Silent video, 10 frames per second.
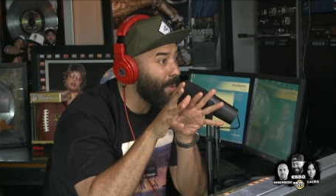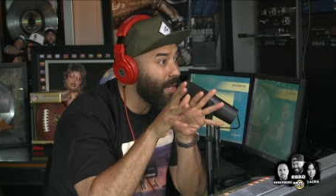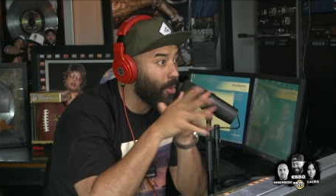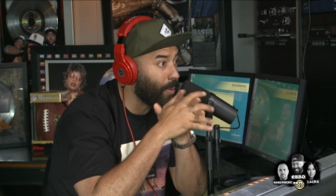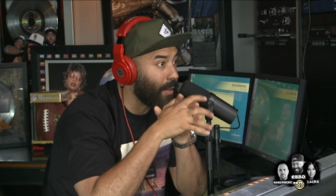be
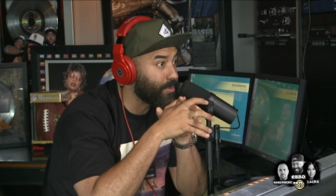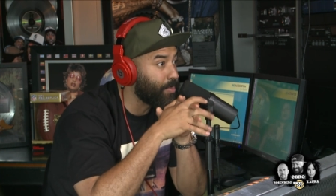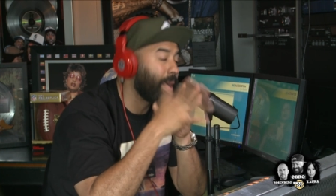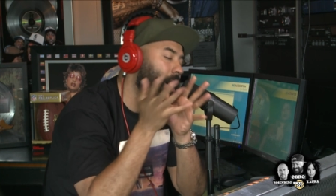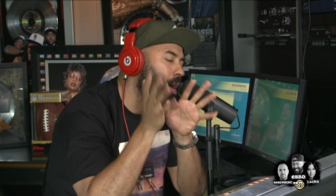no problems,
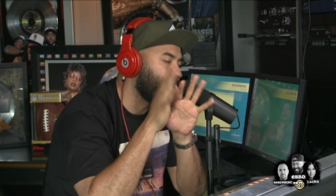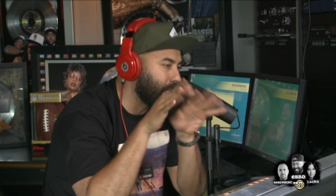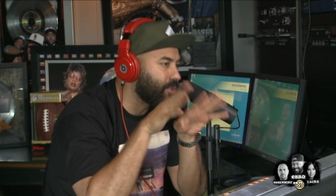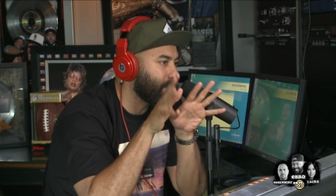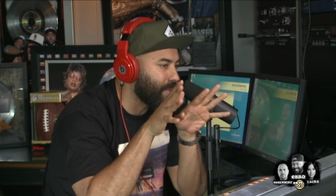but all
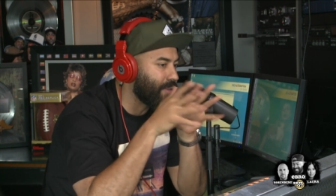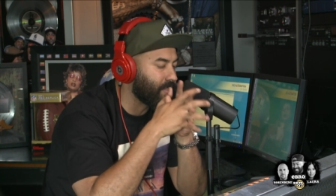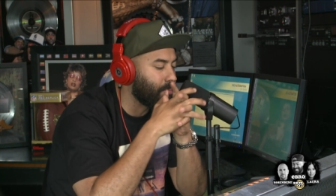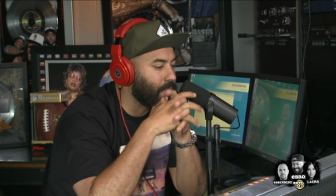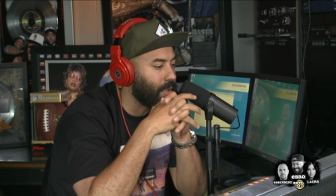relationships have something. Yeah,